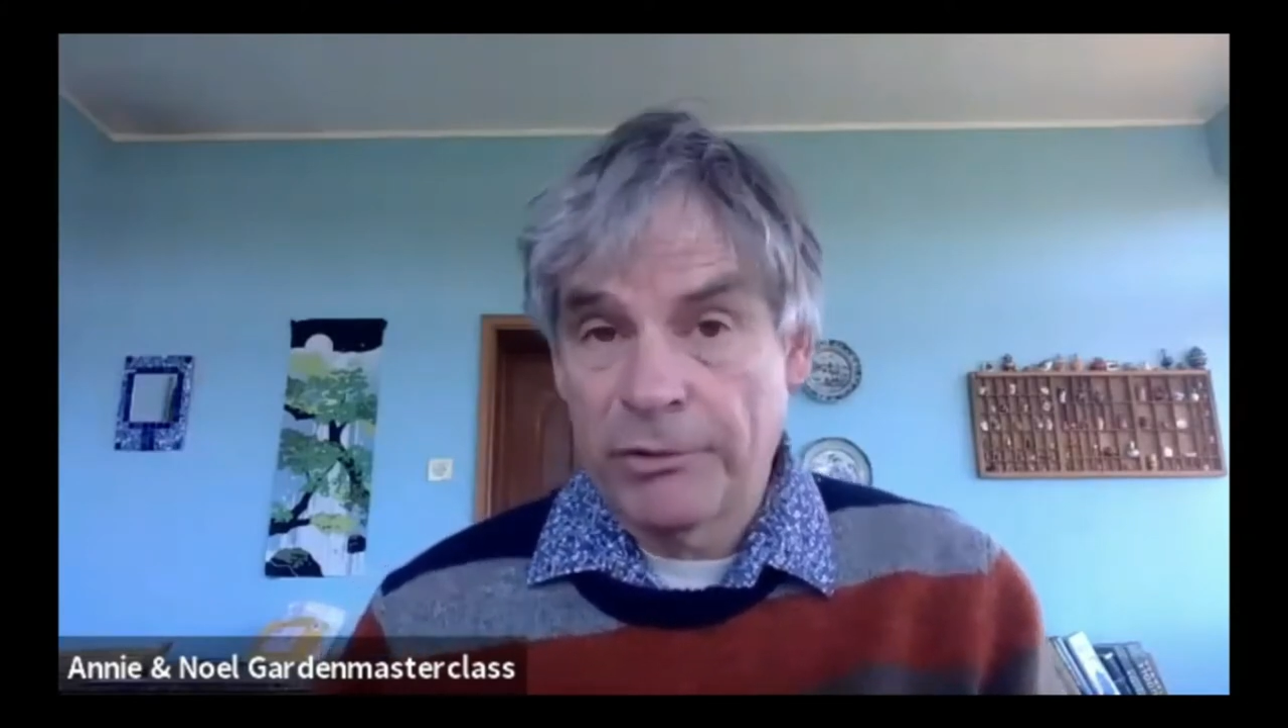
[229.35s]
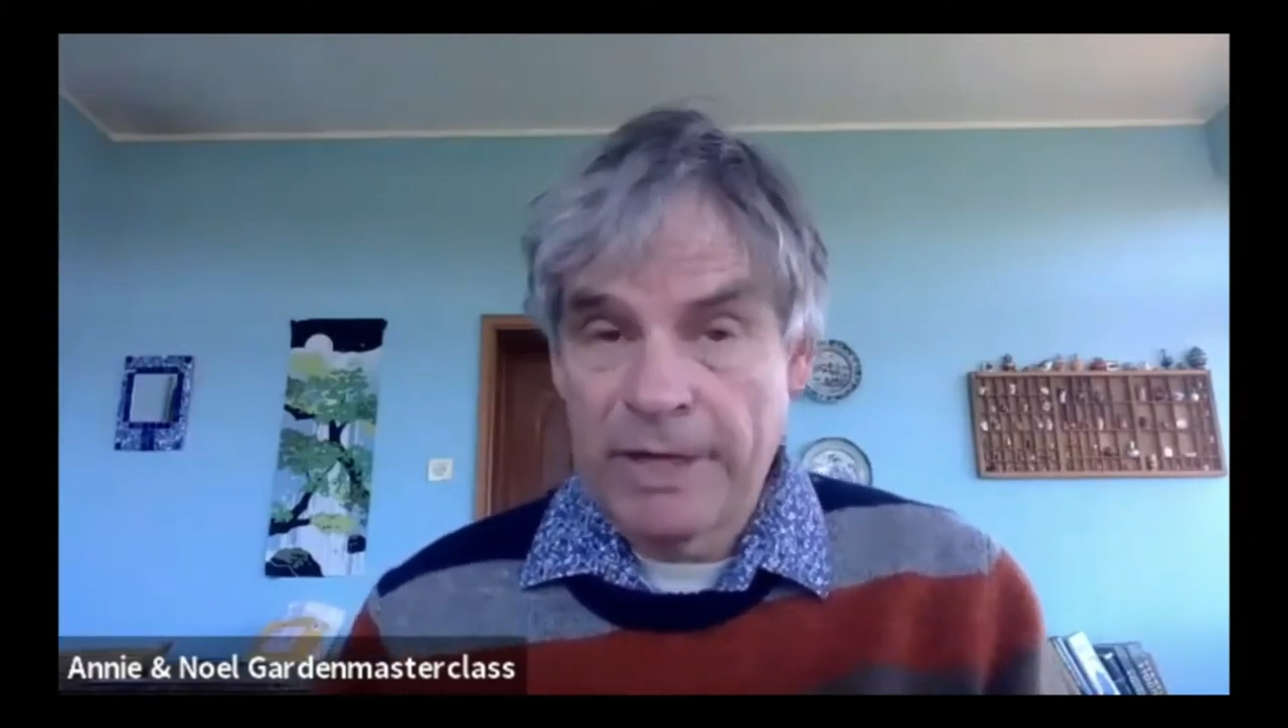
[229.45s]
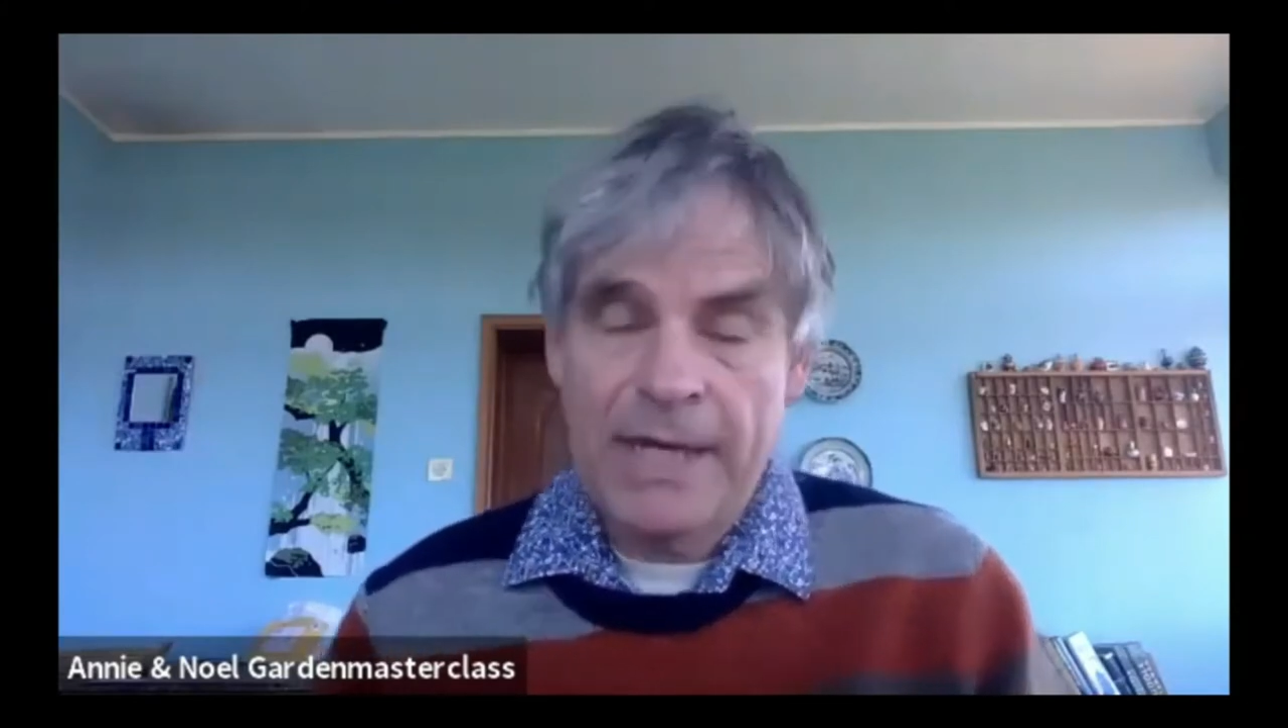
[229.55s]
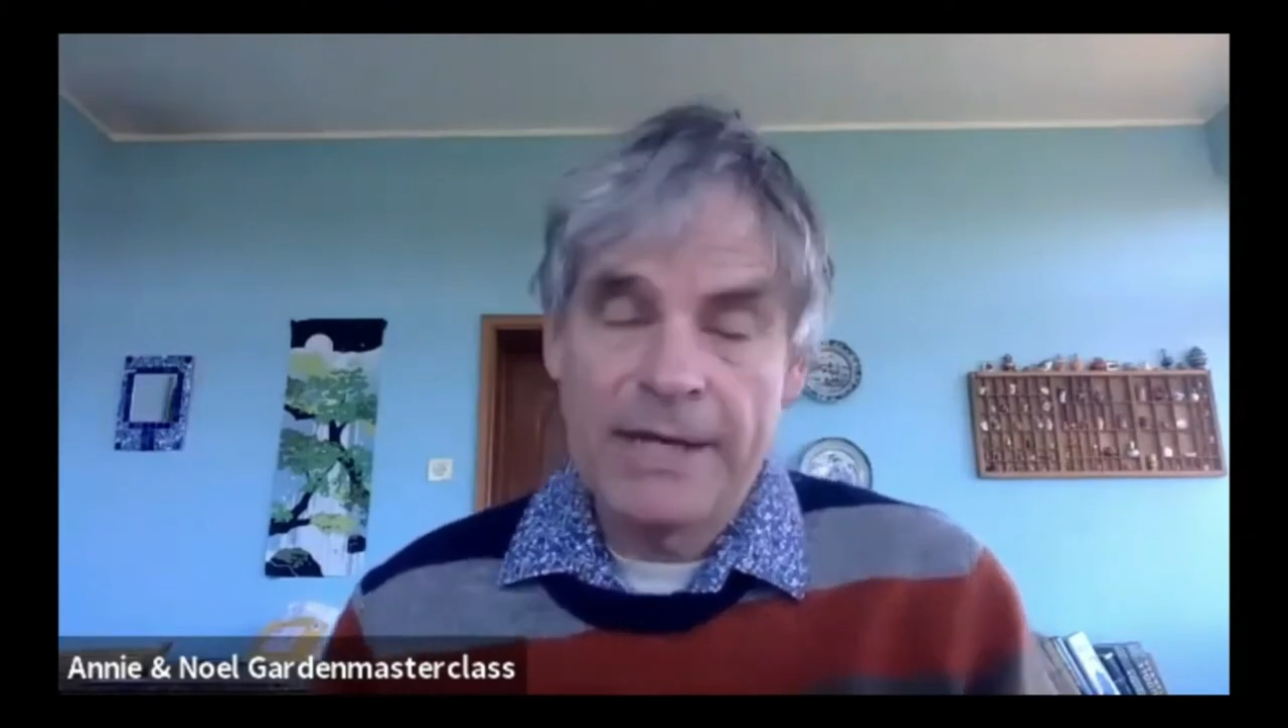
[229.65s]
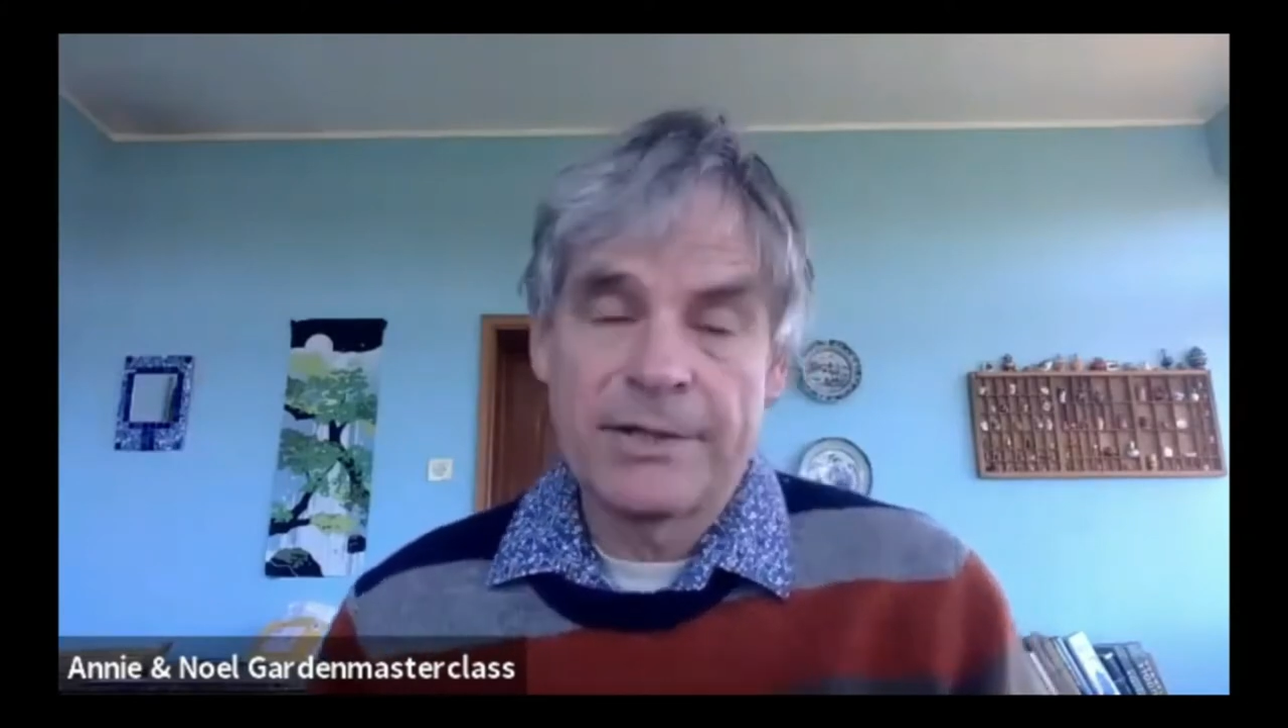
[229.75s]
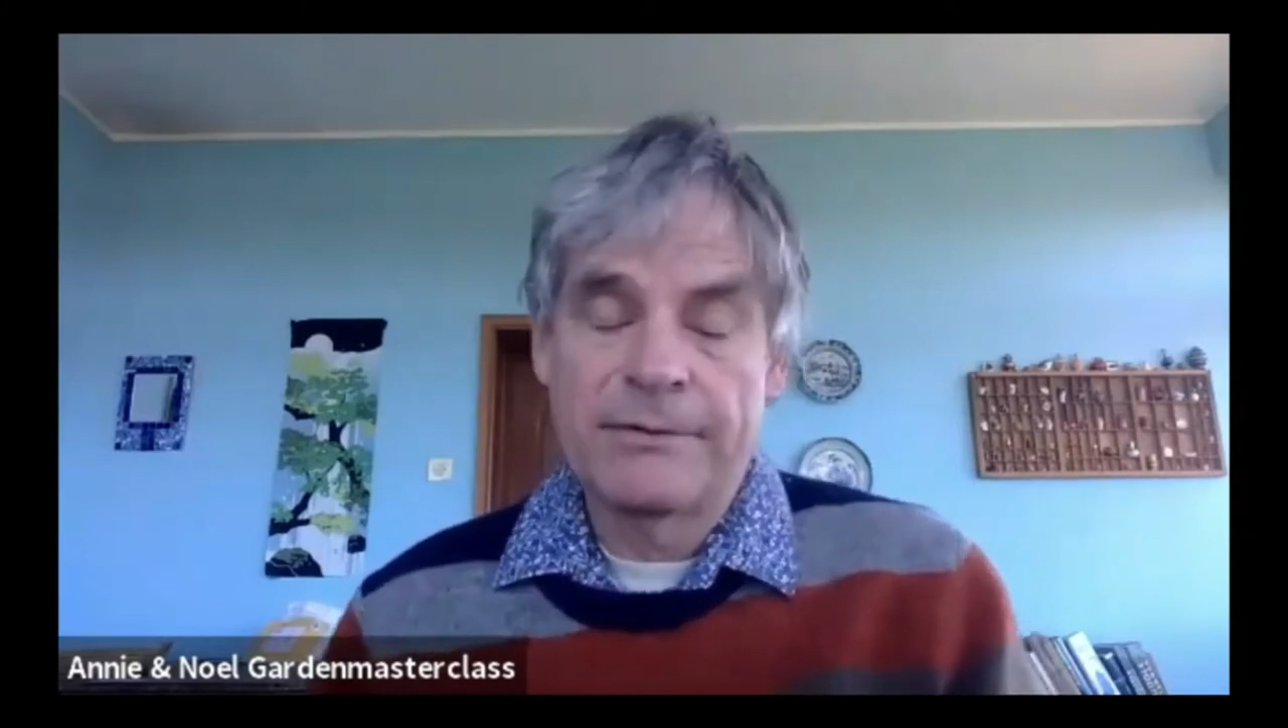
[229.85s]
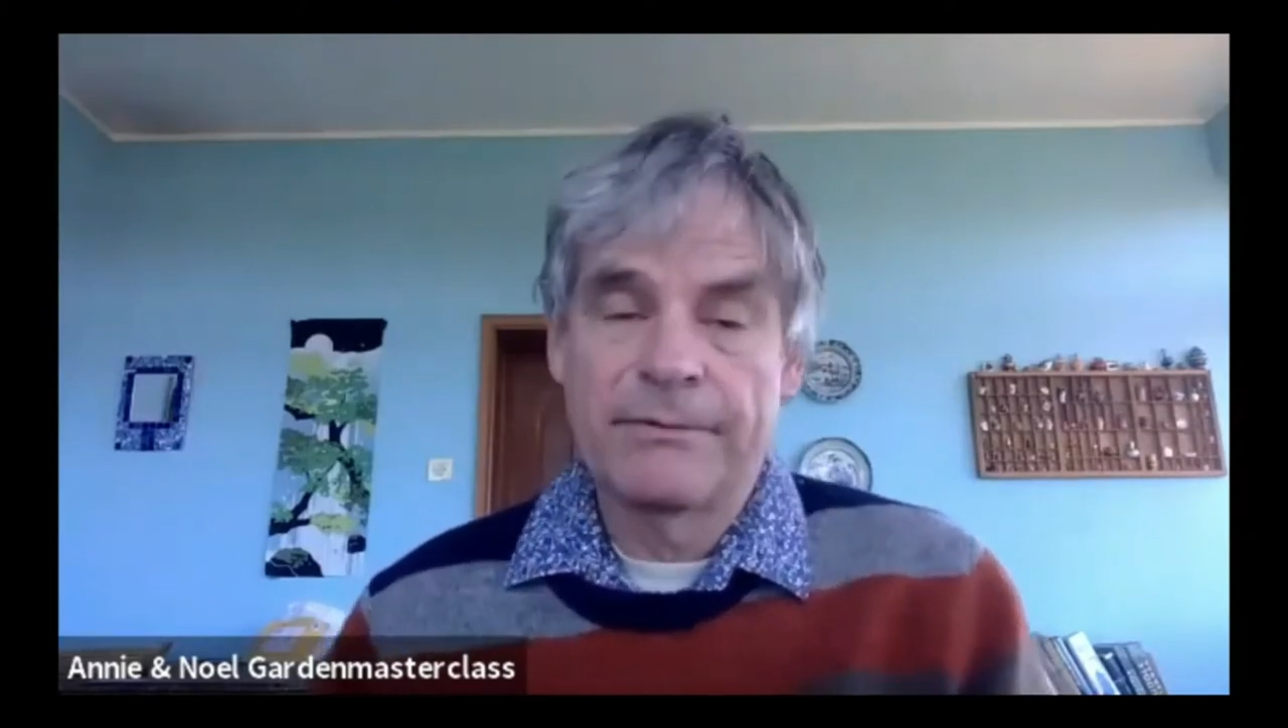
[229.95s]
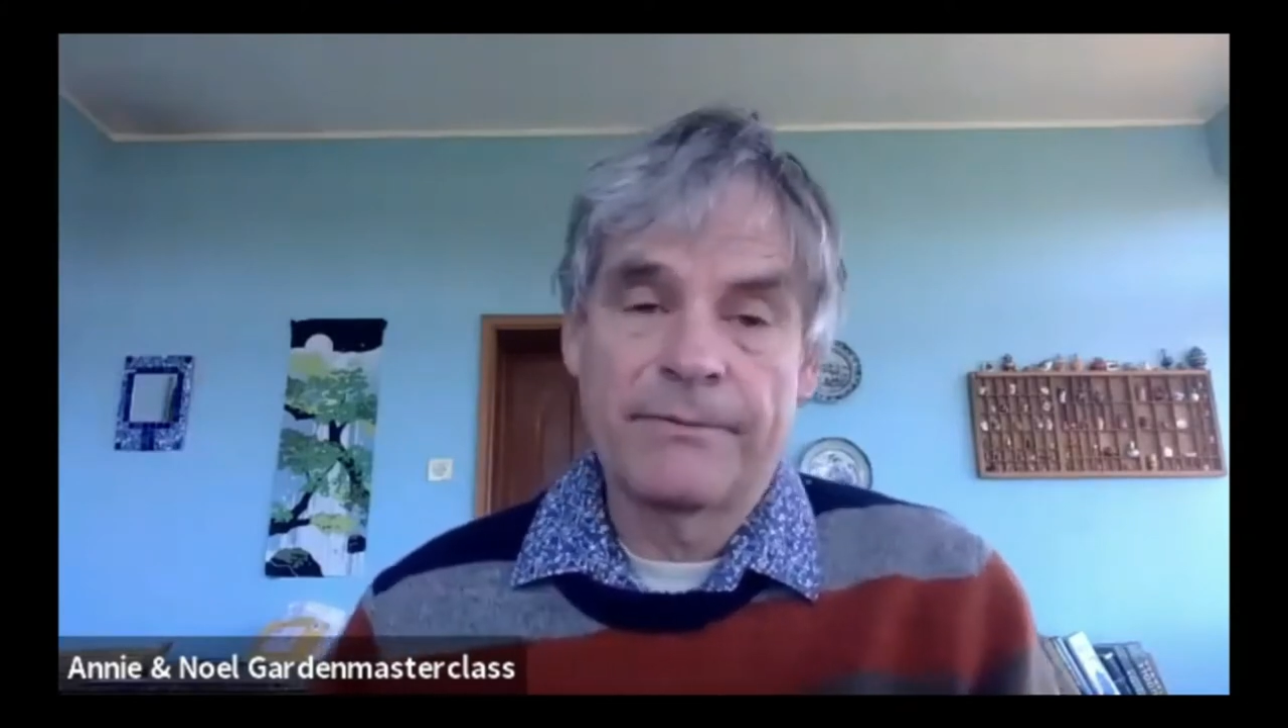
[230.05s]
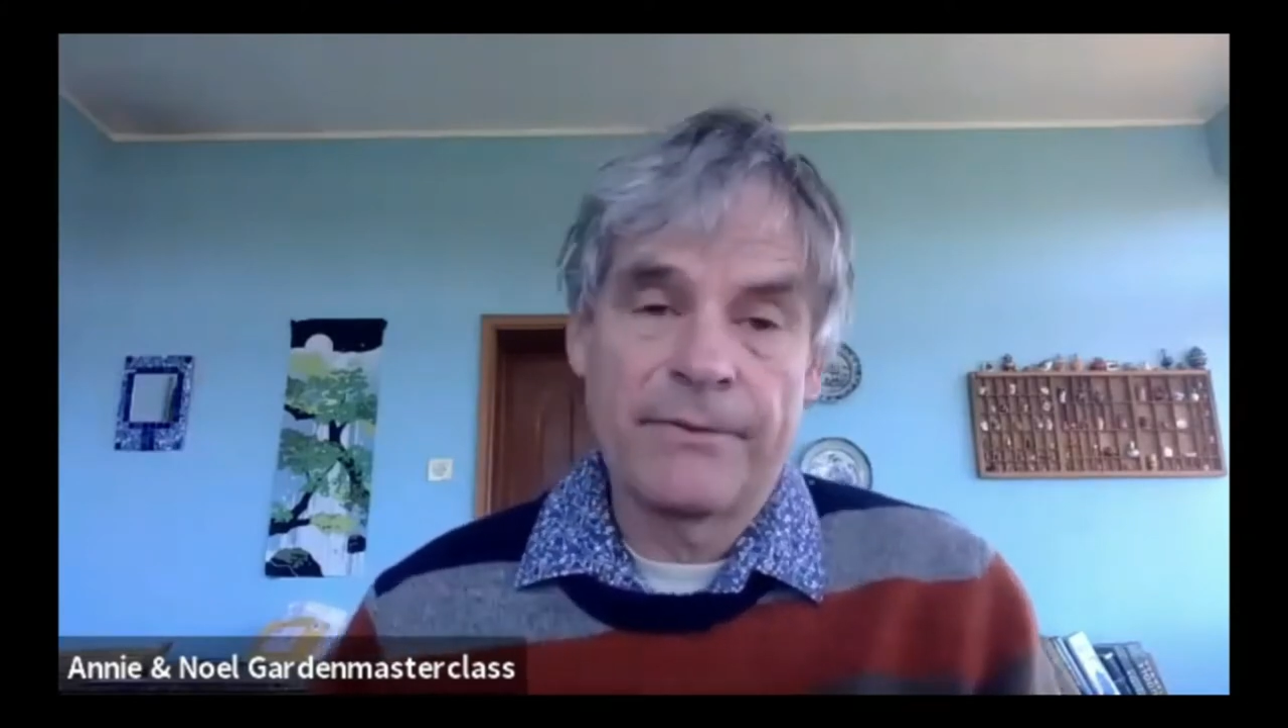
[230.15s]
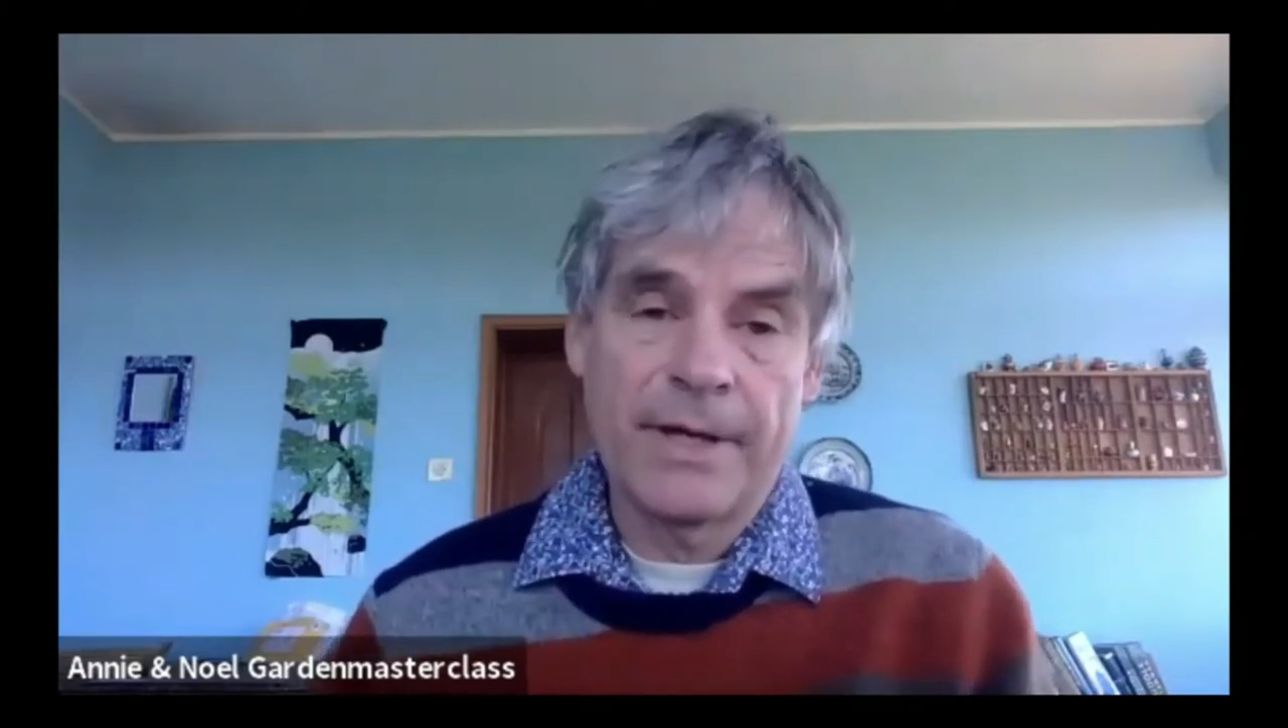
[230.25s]

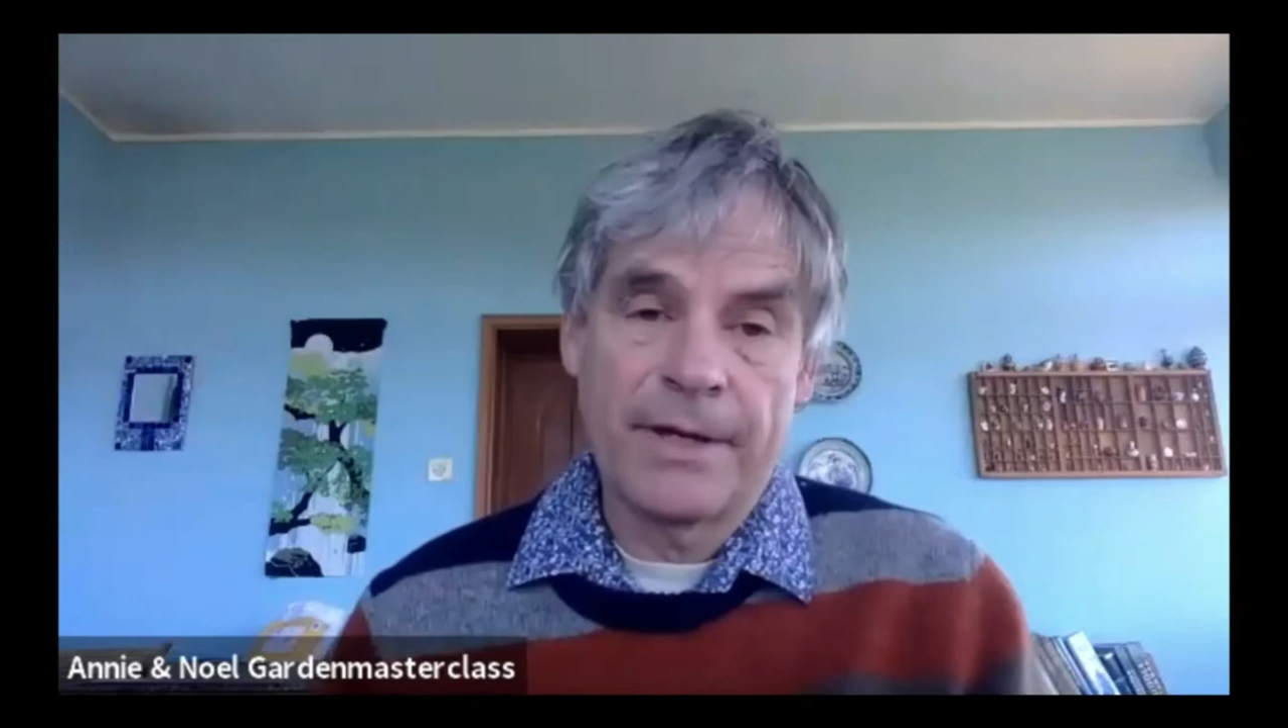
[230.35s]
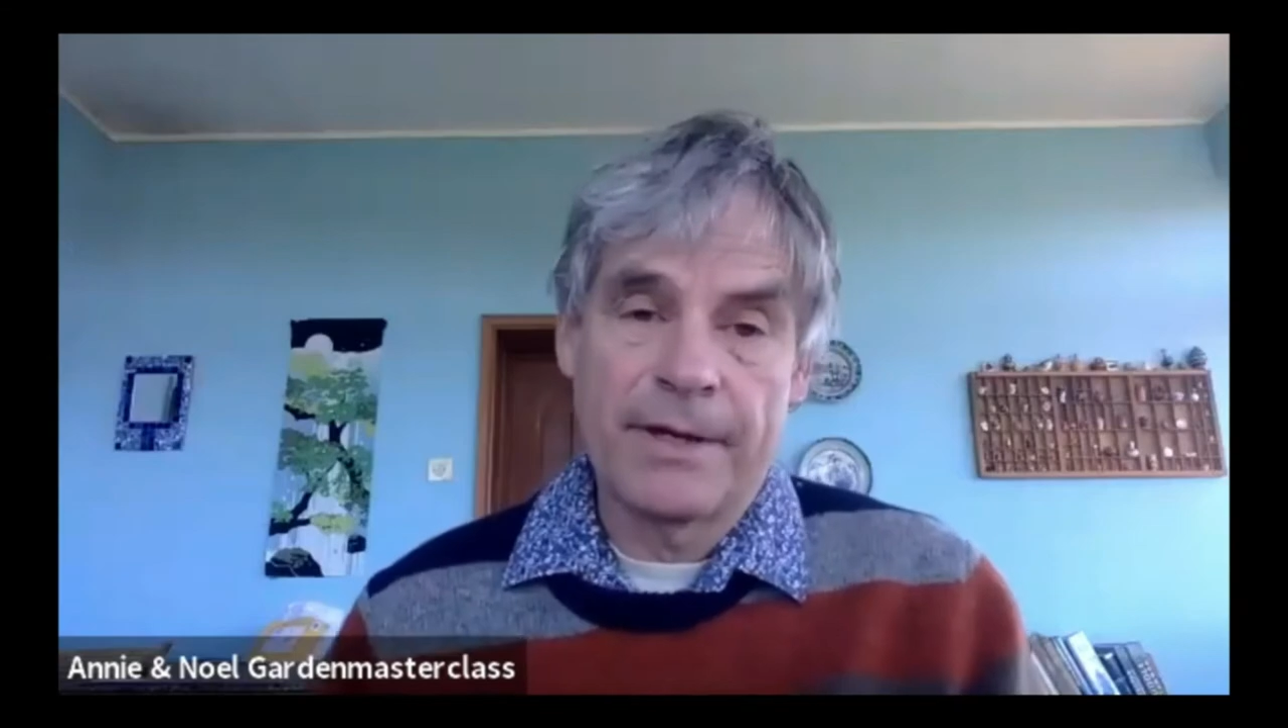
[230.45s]
creative